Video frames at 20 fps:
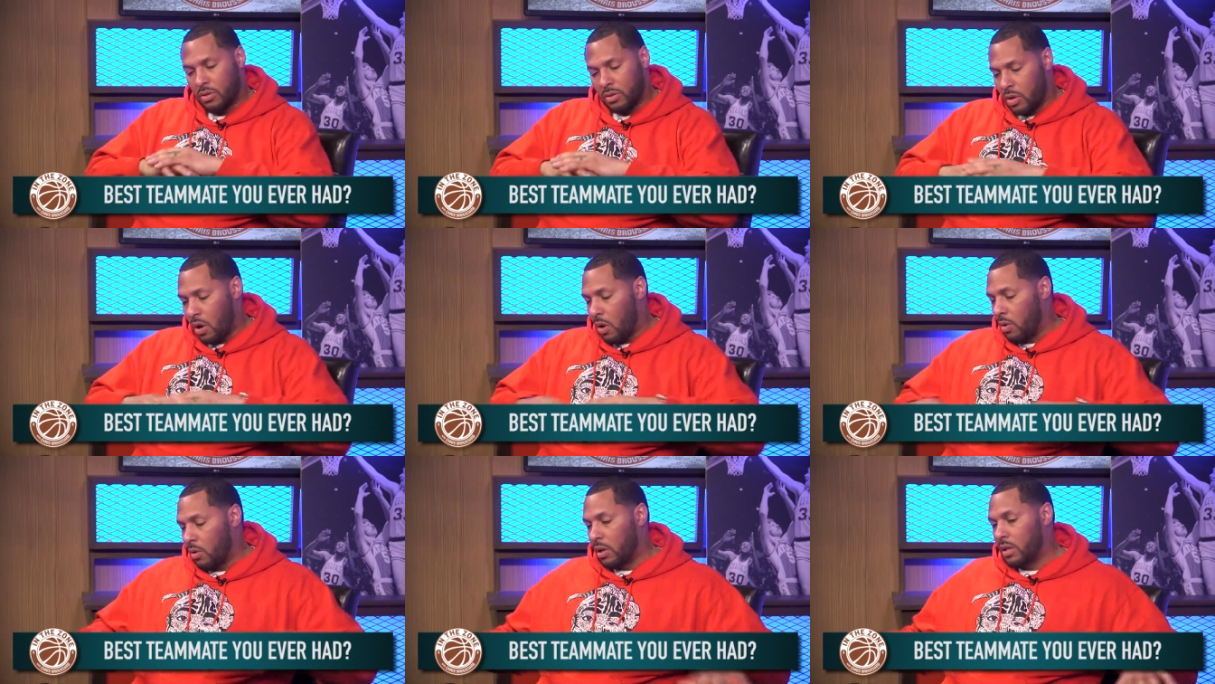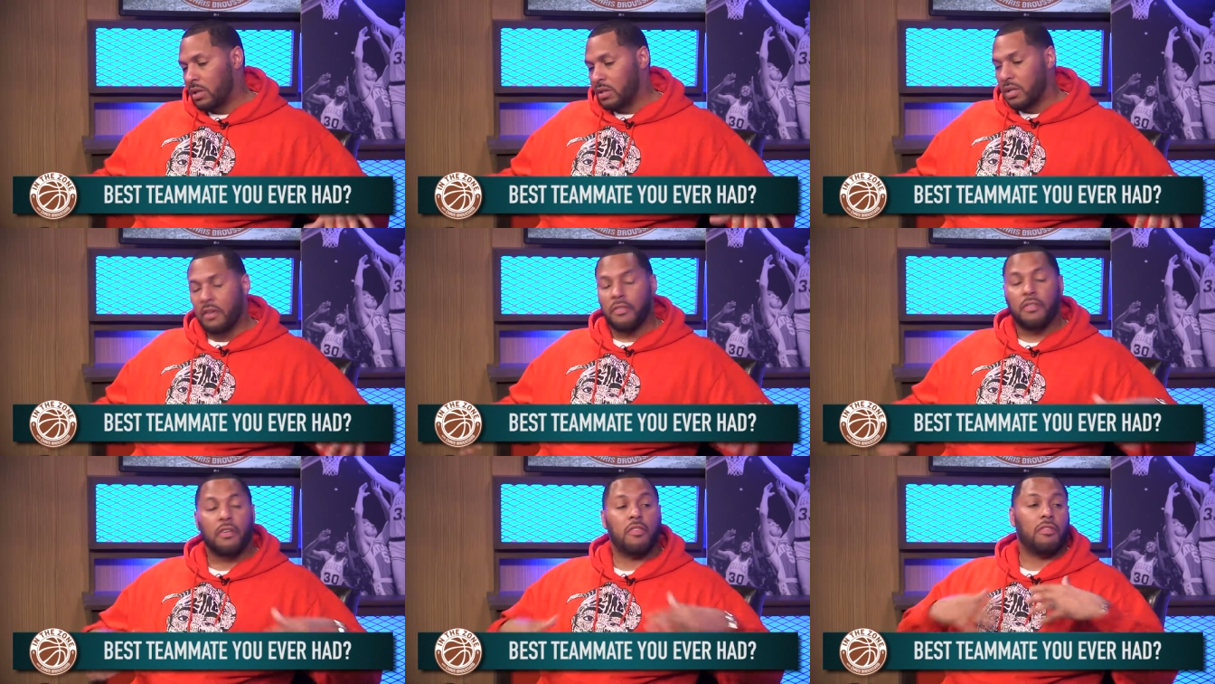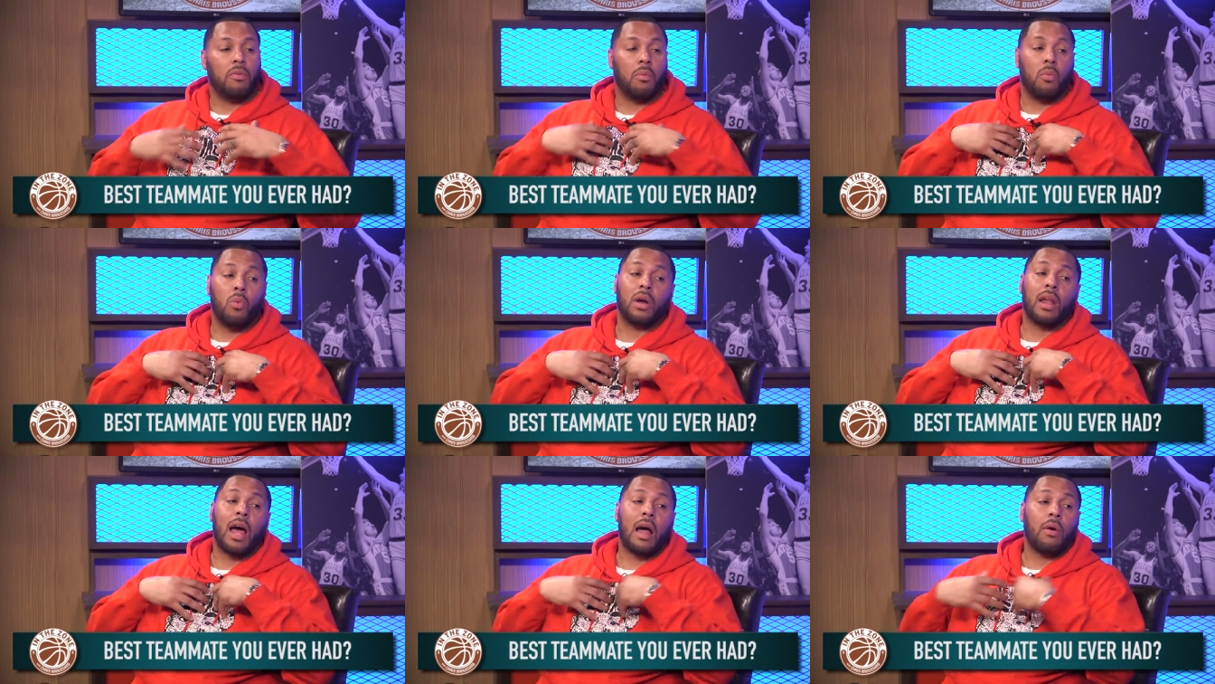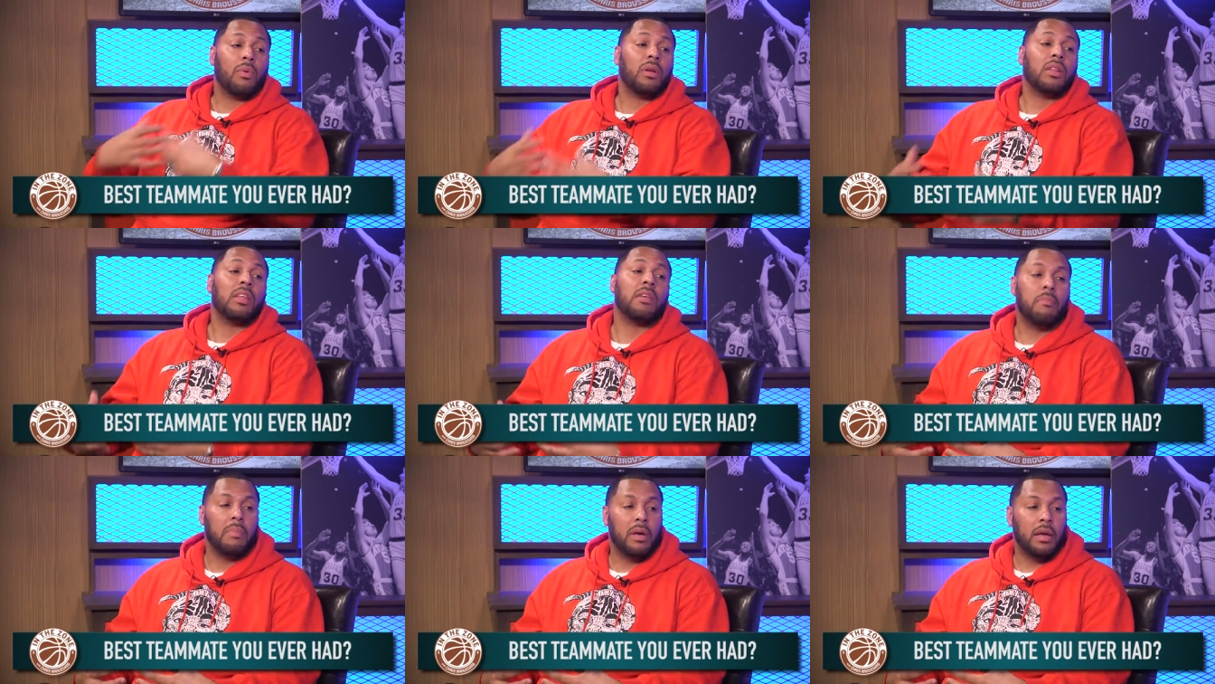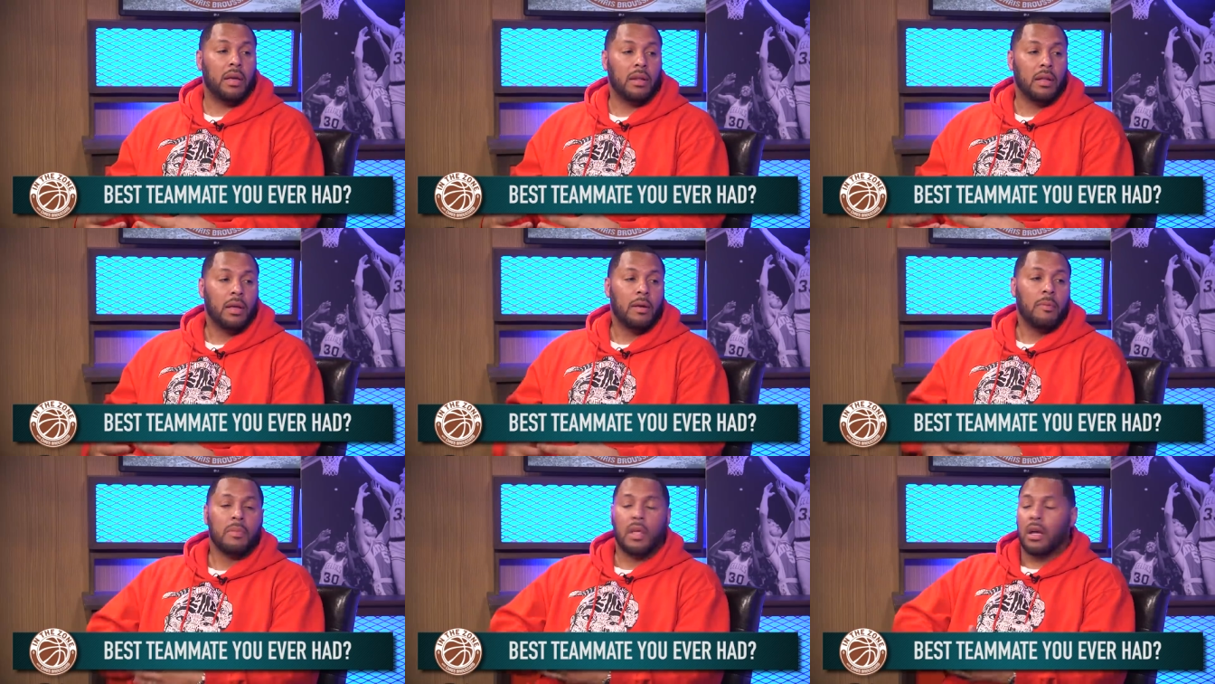totally different from what I really meant.